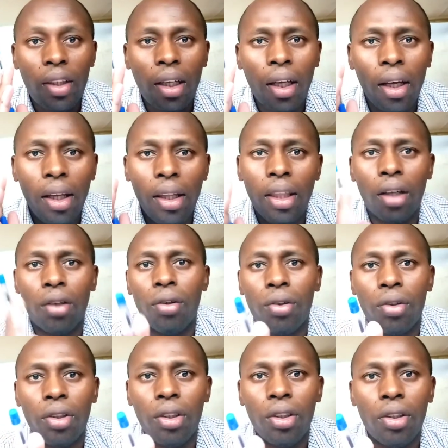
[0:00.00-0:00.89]
either
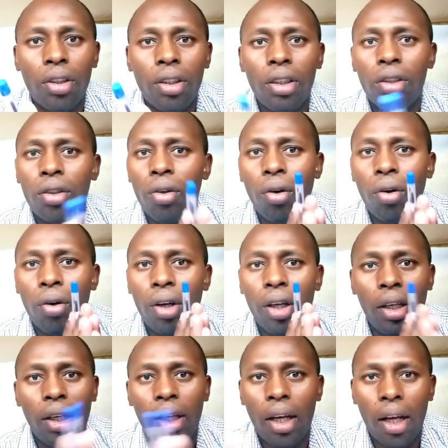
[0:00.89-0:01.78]
coccidiosis or
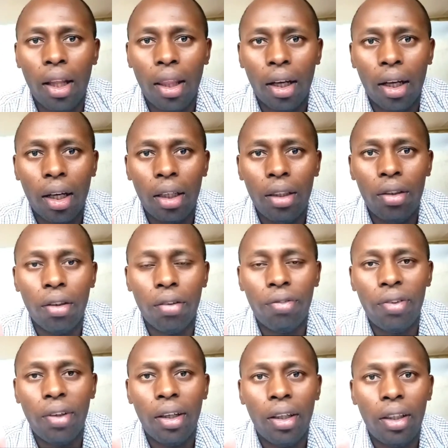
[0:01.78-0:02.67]
any other kind
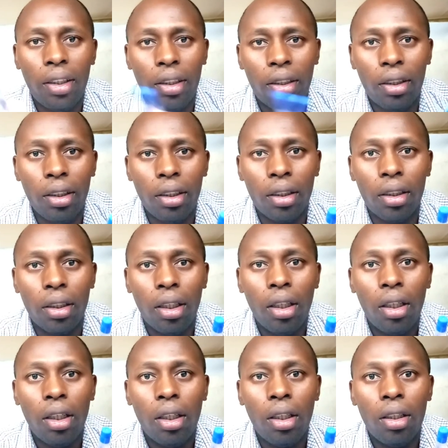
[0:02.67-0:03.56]
of disease,
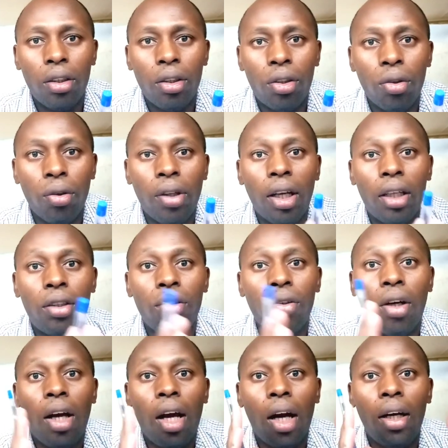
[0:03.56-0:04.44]
so that you
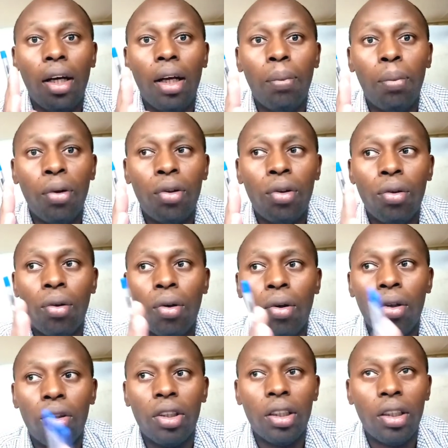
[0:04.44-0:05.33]
can able to
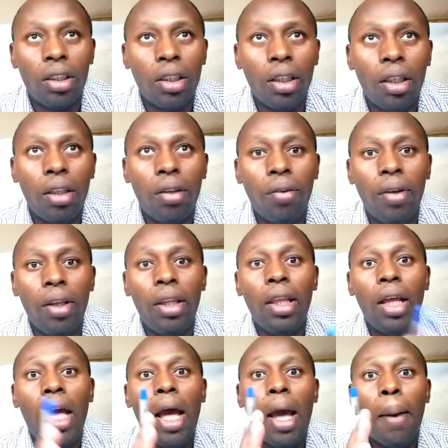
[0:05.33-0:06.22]
concentrate with
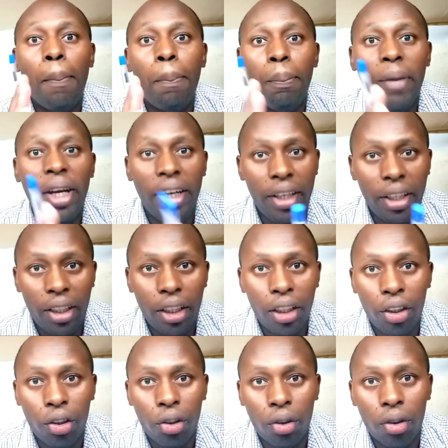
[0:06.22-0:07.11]

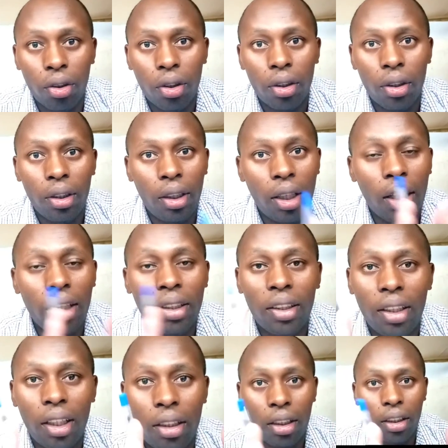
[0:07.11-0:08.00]
medication. Guys,
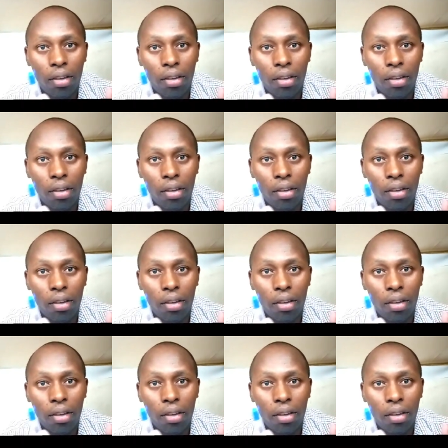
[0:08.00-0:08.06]
that is